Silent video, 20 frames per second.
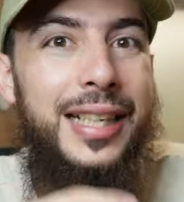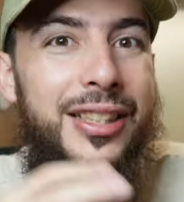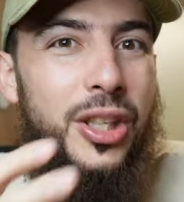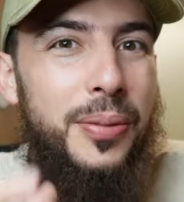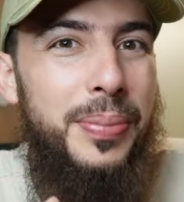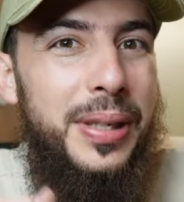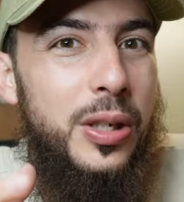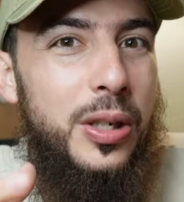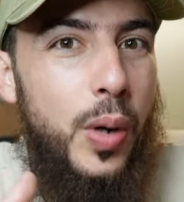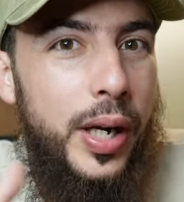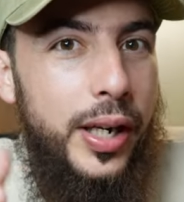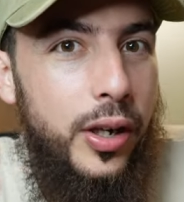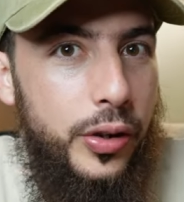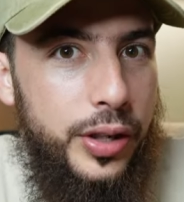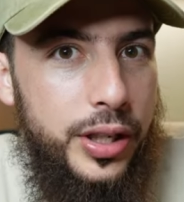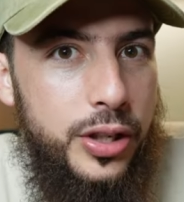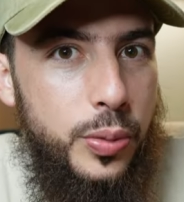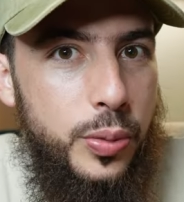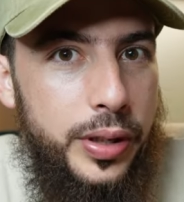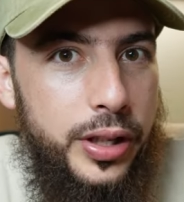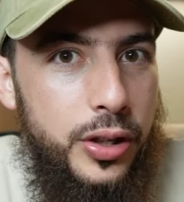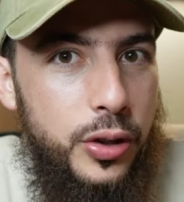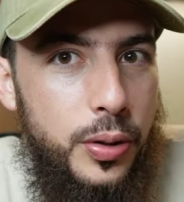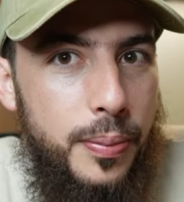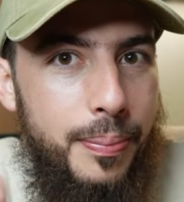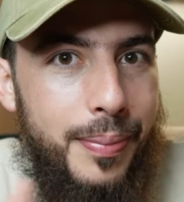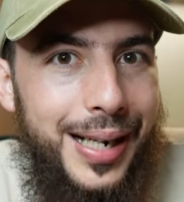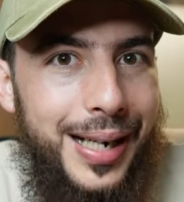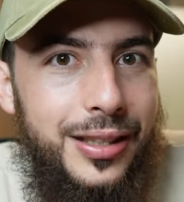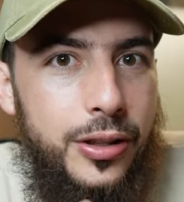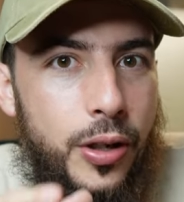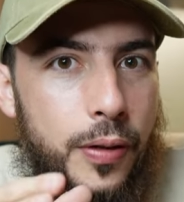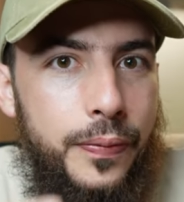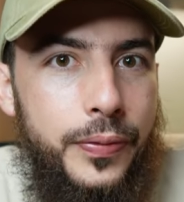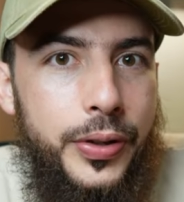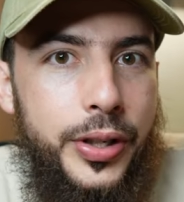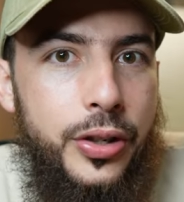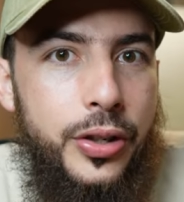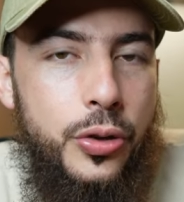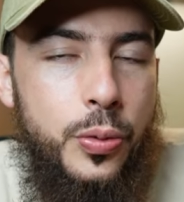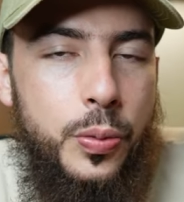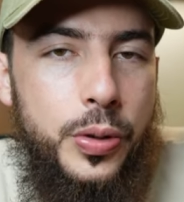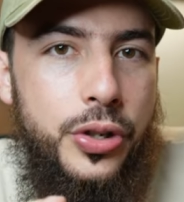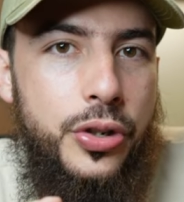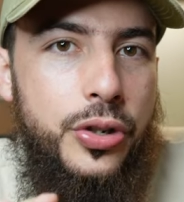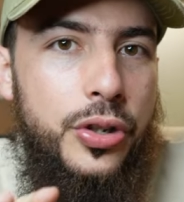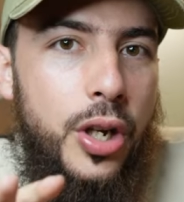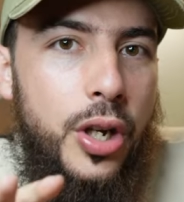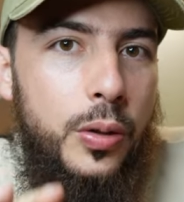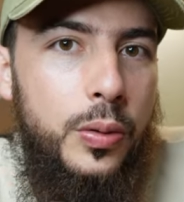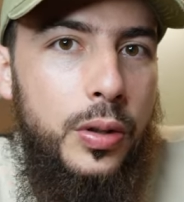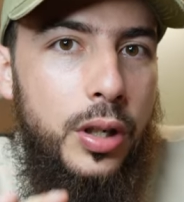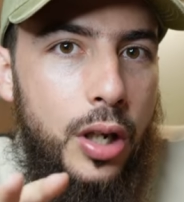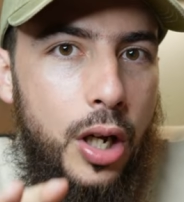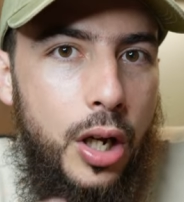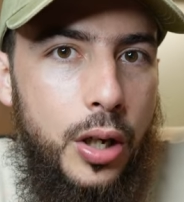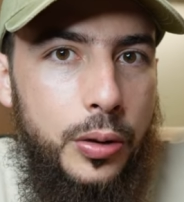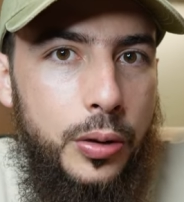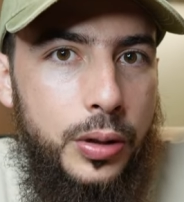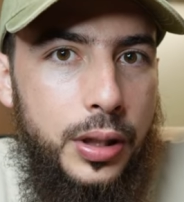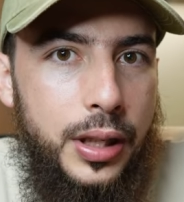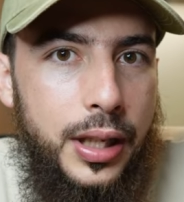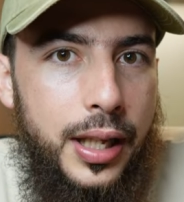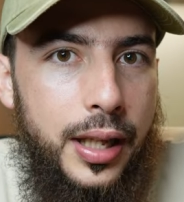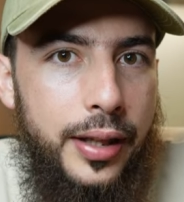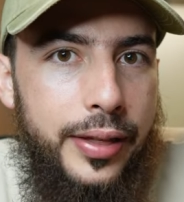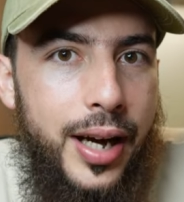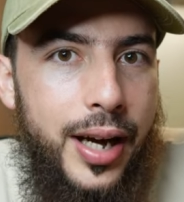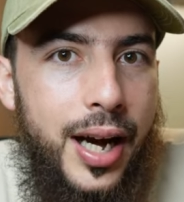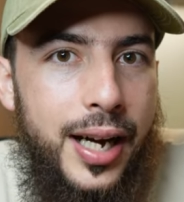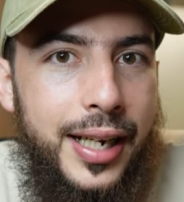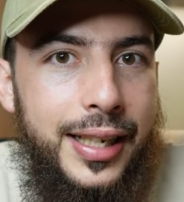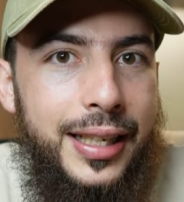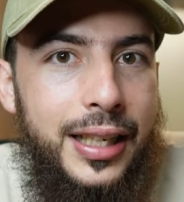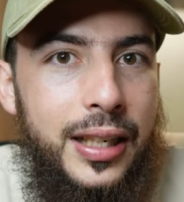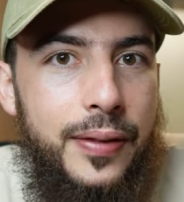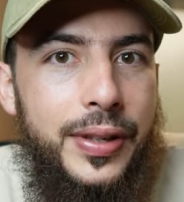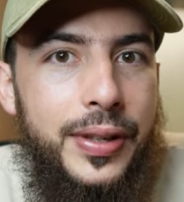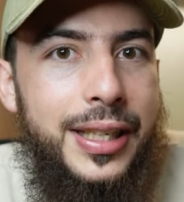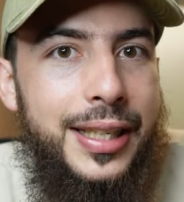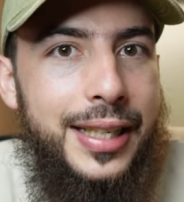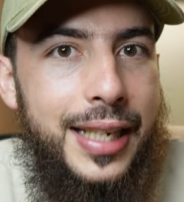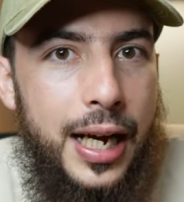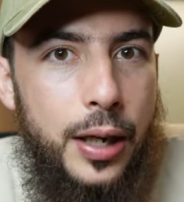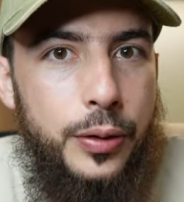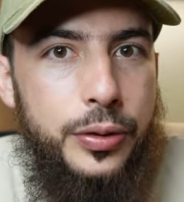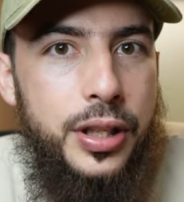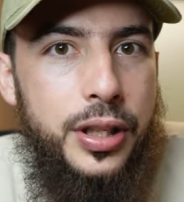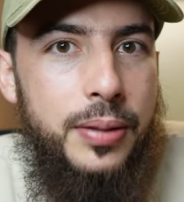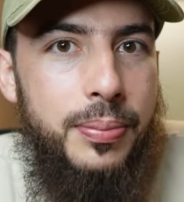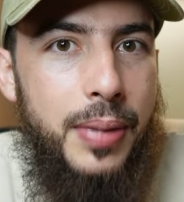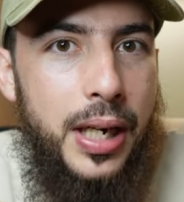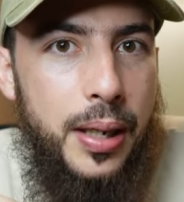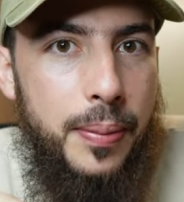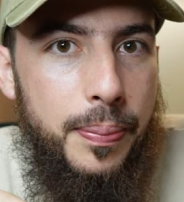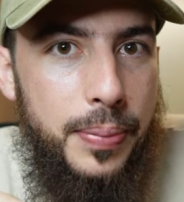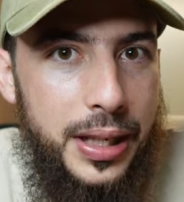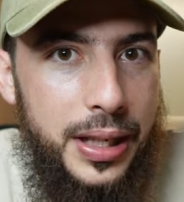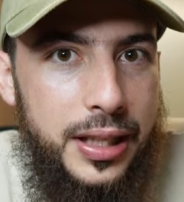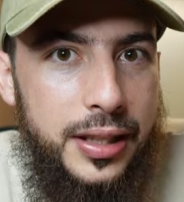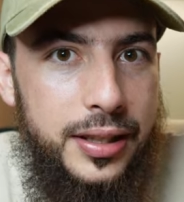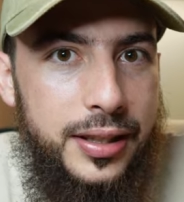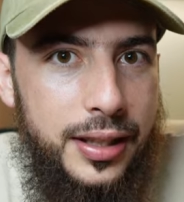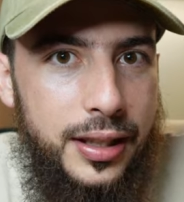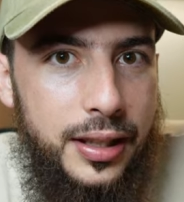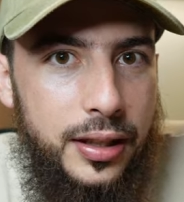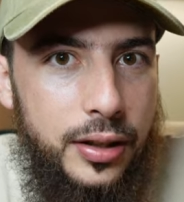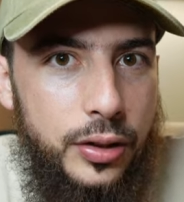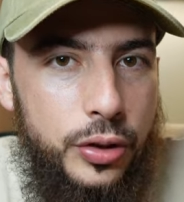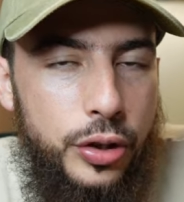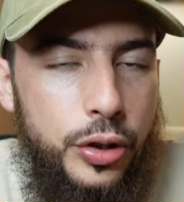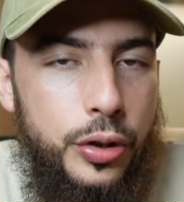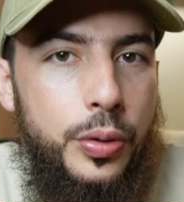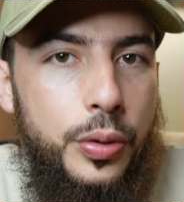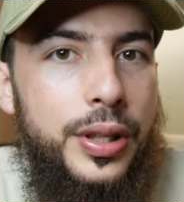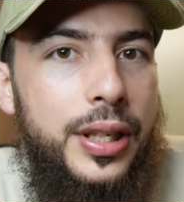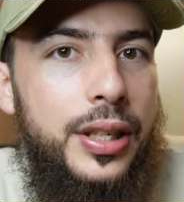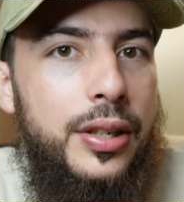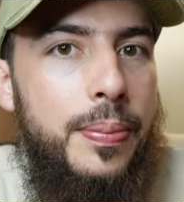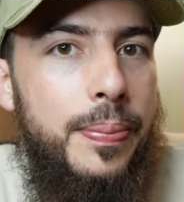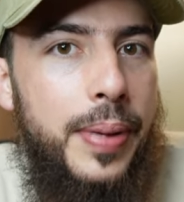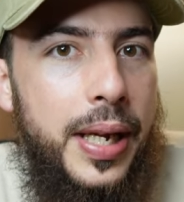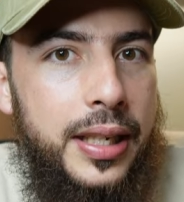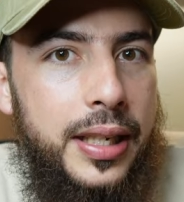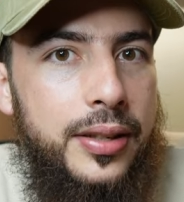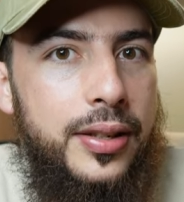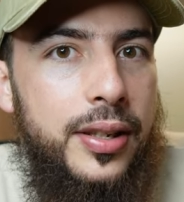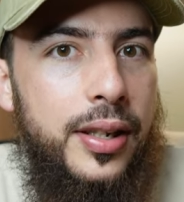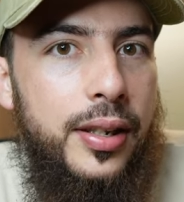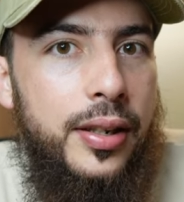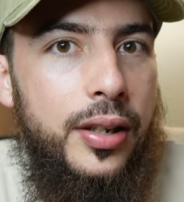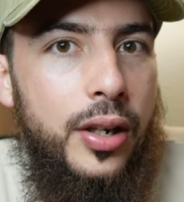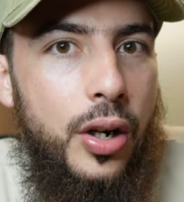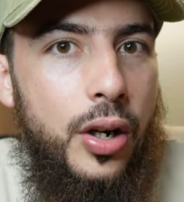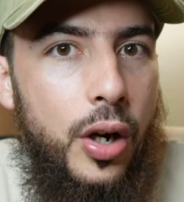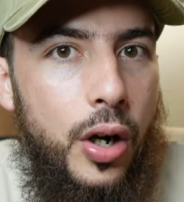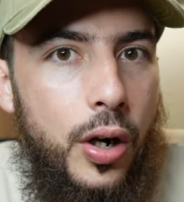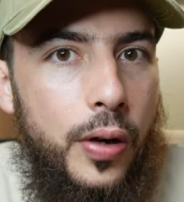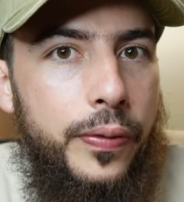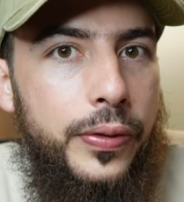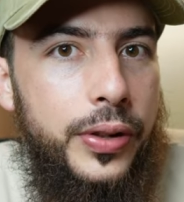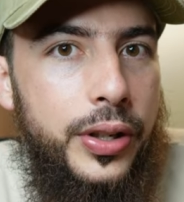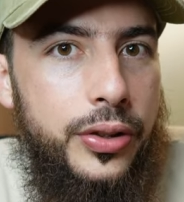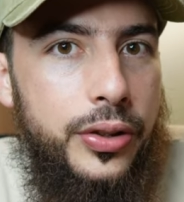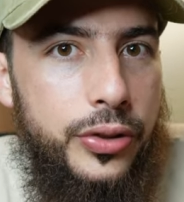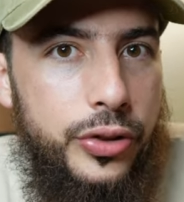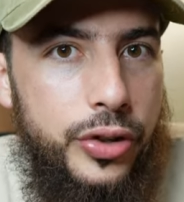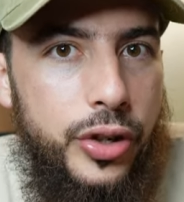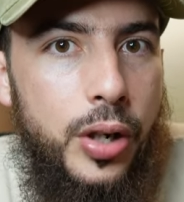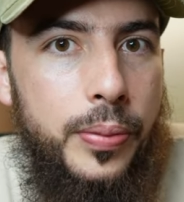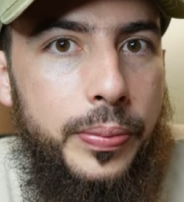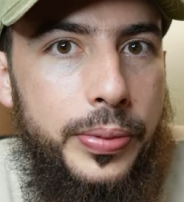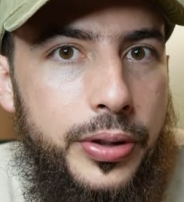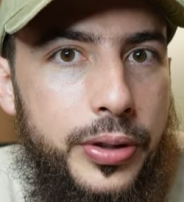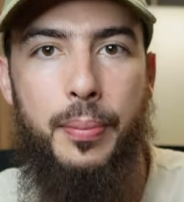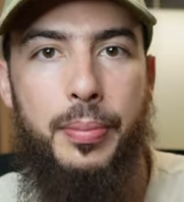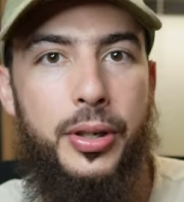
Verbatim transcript: And to be quite honest with you, my confidence was so low that I even doubted my ability to do these basic office jobs.